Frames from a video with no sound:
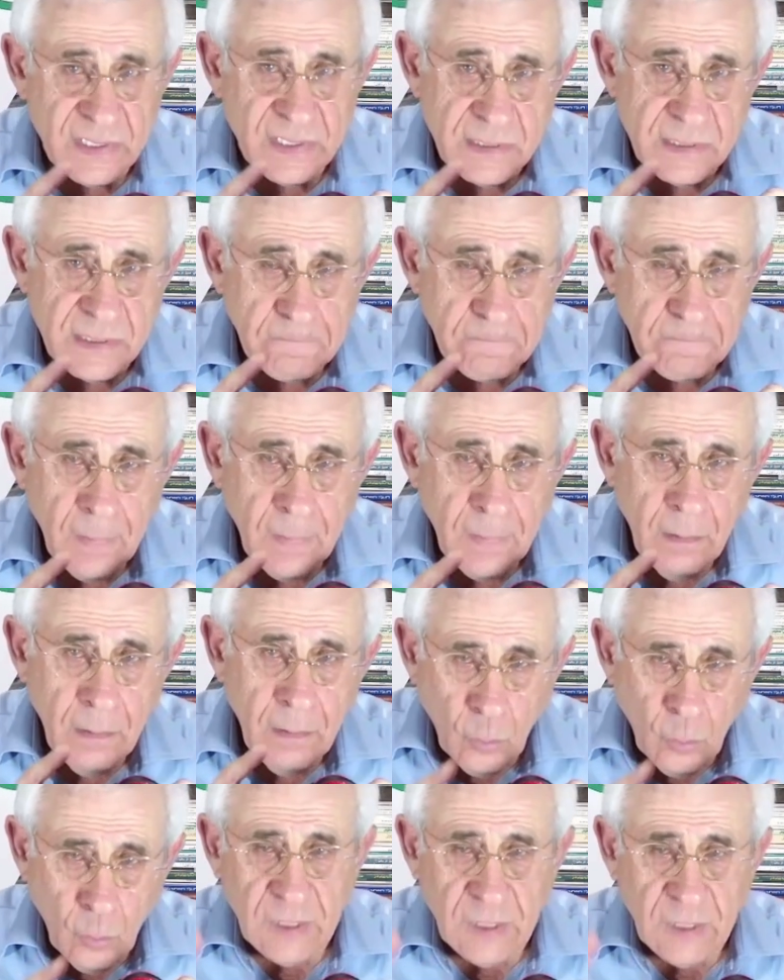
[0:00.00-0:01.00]
what happens
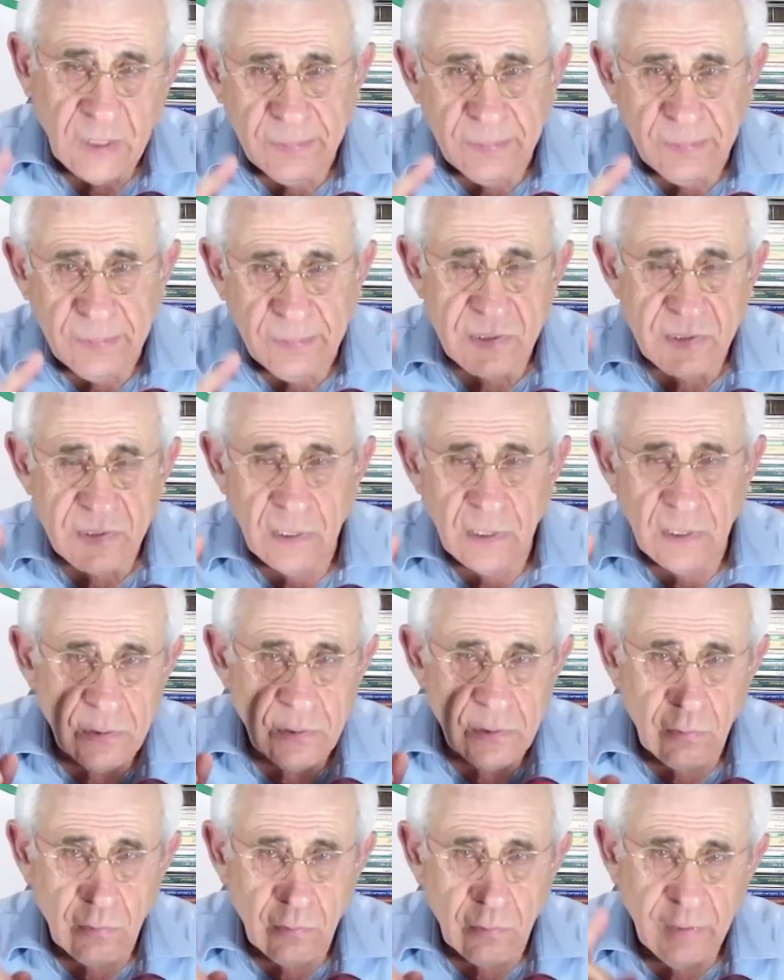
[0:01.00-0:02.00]
in Ukraine,
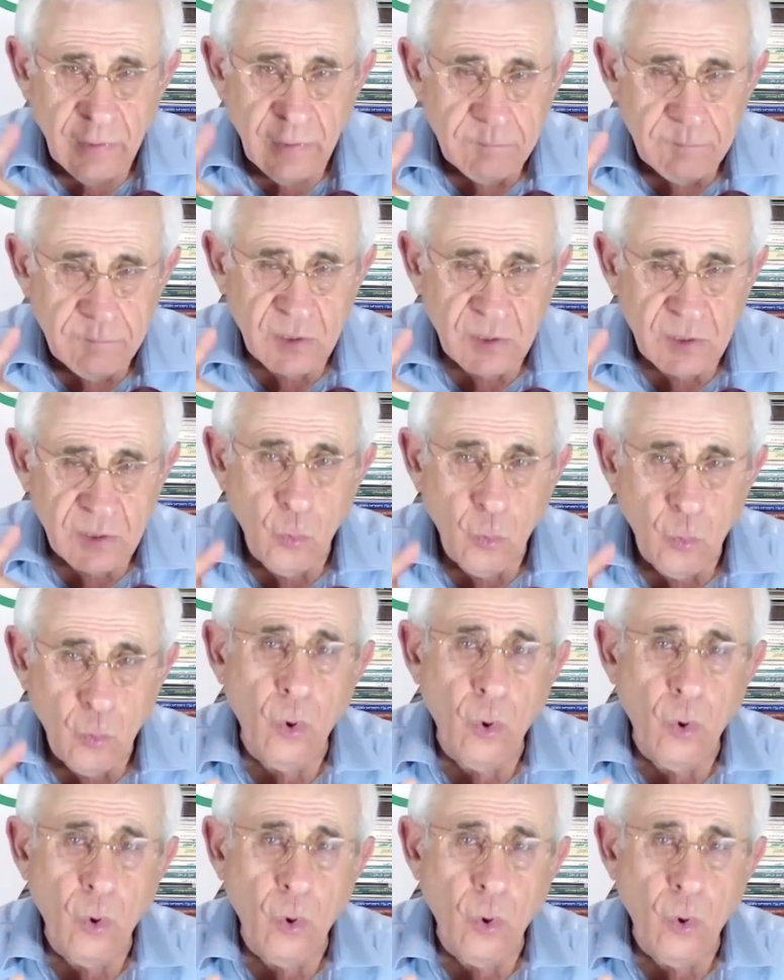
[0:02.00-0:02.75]
that the world